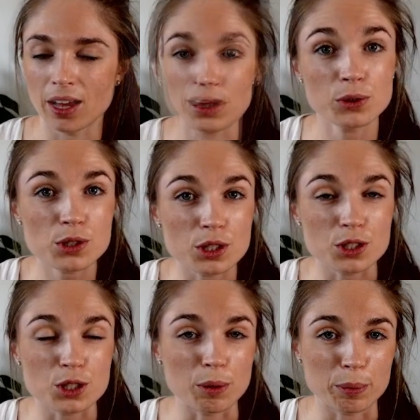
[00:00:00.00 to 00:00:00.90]
You can also
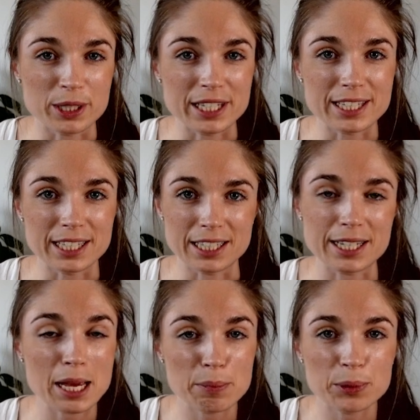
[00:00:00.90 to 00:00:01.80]
use the properties in a
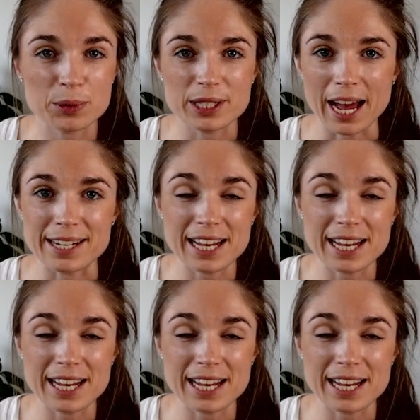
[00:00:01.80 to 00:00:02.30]
table to add